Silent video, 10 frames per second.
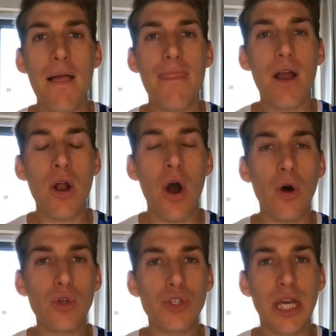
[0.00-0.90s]
The
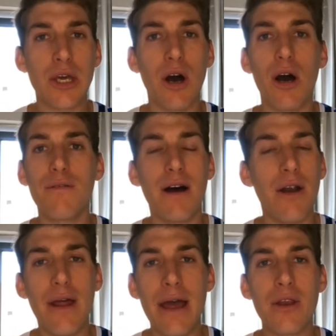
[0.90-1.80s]
whole second half, I
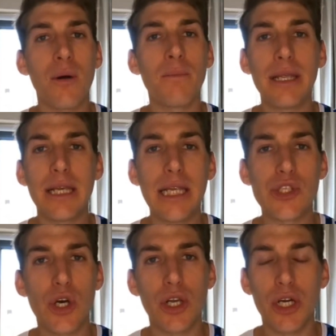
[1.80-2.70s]
ran completely
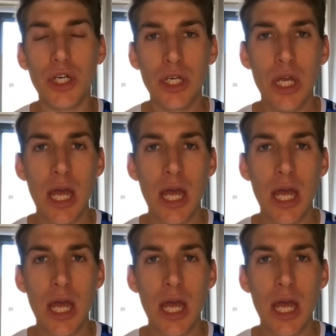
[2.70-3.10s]
solo.